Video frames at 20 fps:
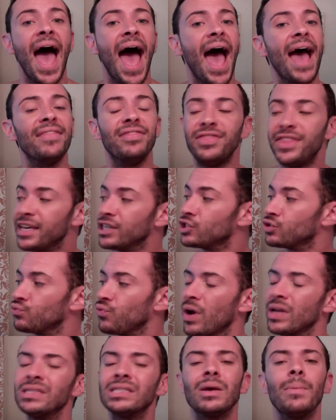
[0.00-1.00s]
And
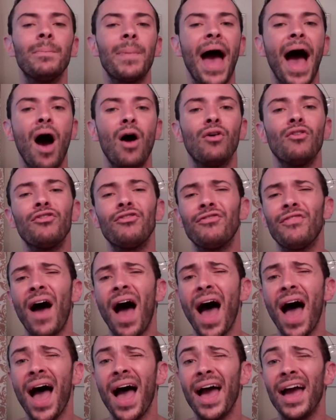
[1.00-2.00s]
this runs about
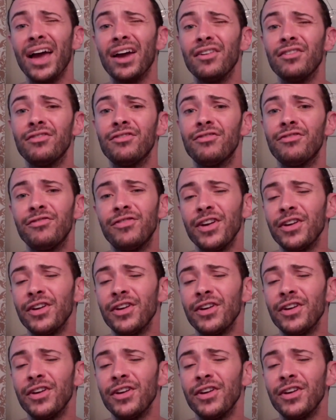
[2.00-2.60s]
five